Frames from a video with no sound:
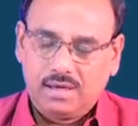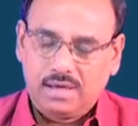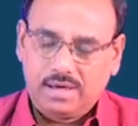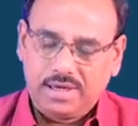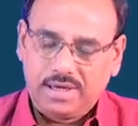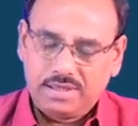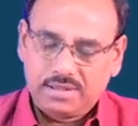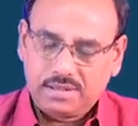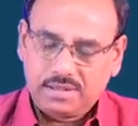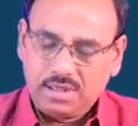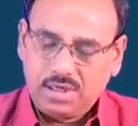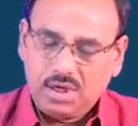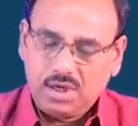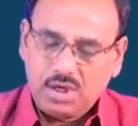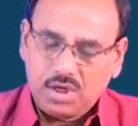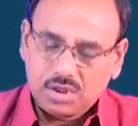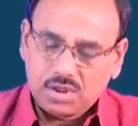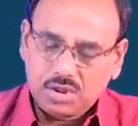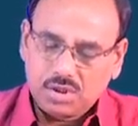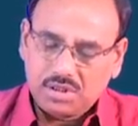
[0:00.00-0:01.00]
right.
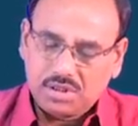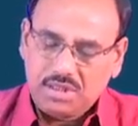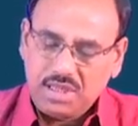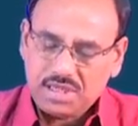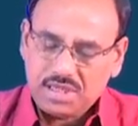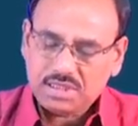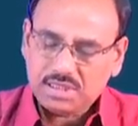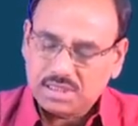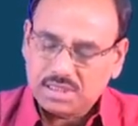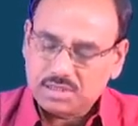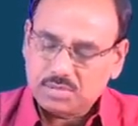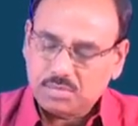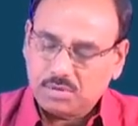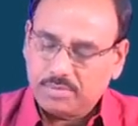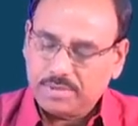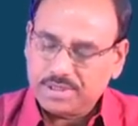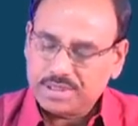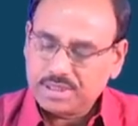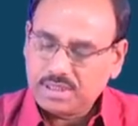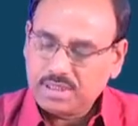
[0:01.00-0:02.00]
So, this
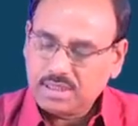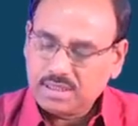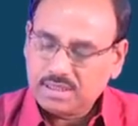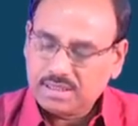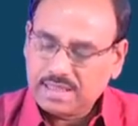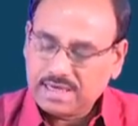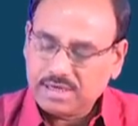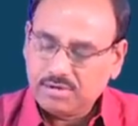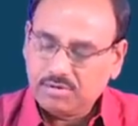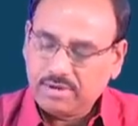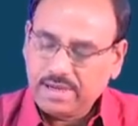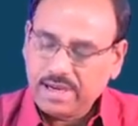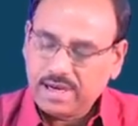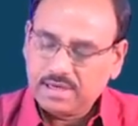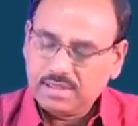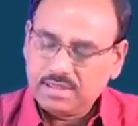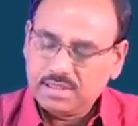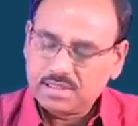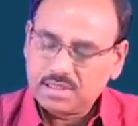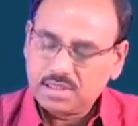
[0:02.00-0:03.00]
transformation that you
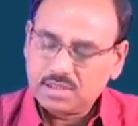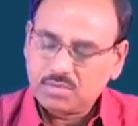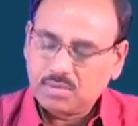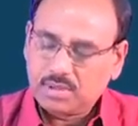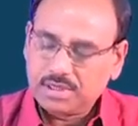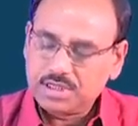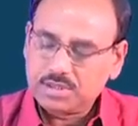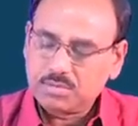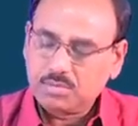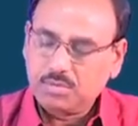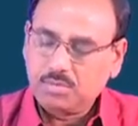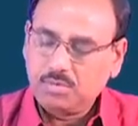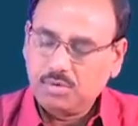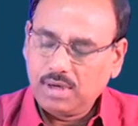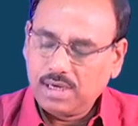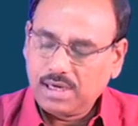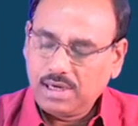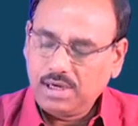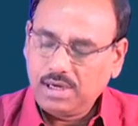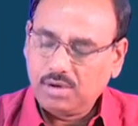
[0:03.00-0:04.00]
get, this is what is
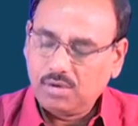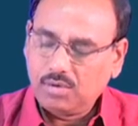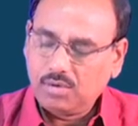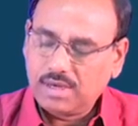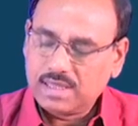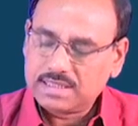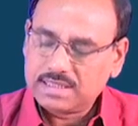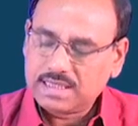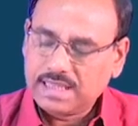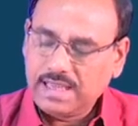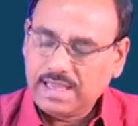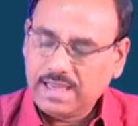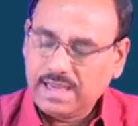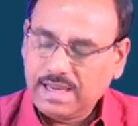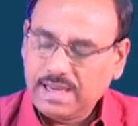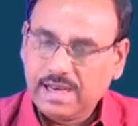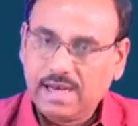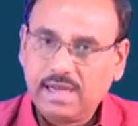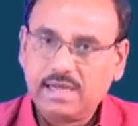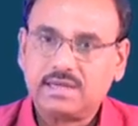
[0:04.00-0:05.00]
popularly known as
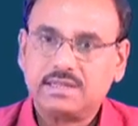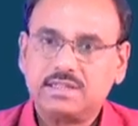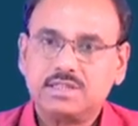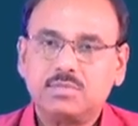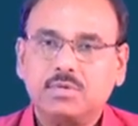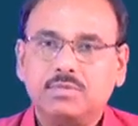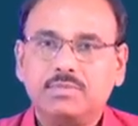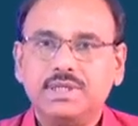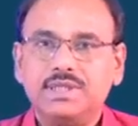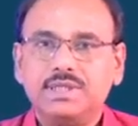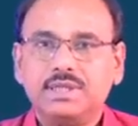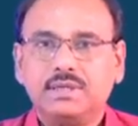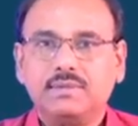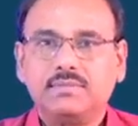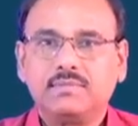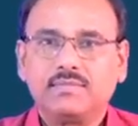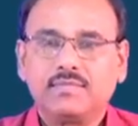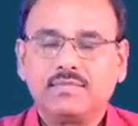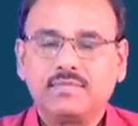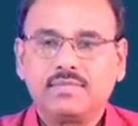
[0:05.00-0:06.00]
KL transformation.
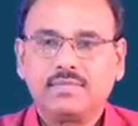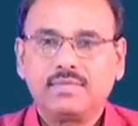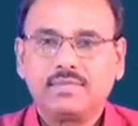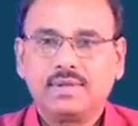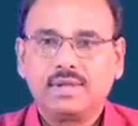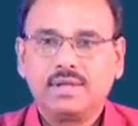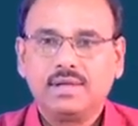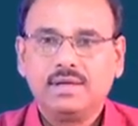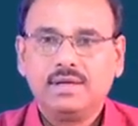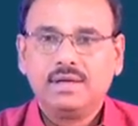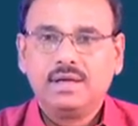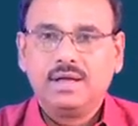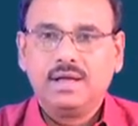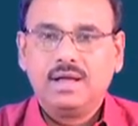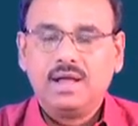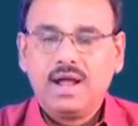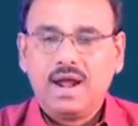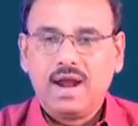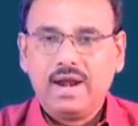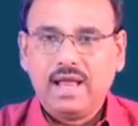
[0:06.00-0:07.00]

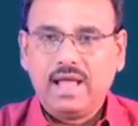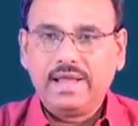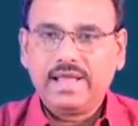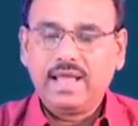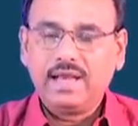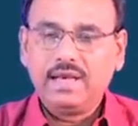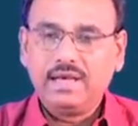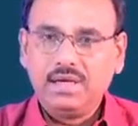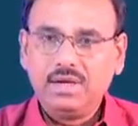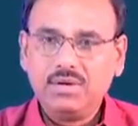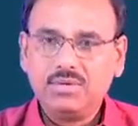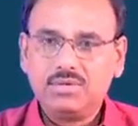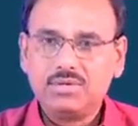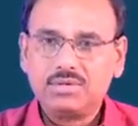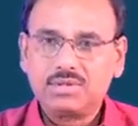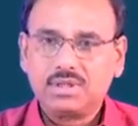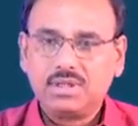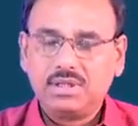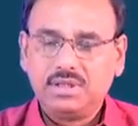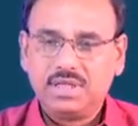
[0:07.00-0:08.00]
And I can
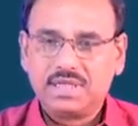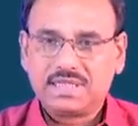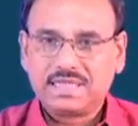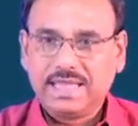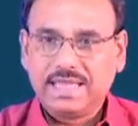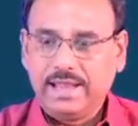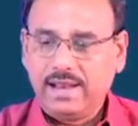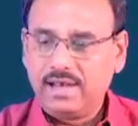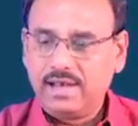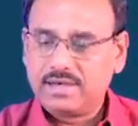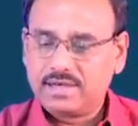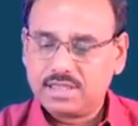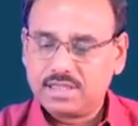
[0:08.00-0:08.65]
use this KL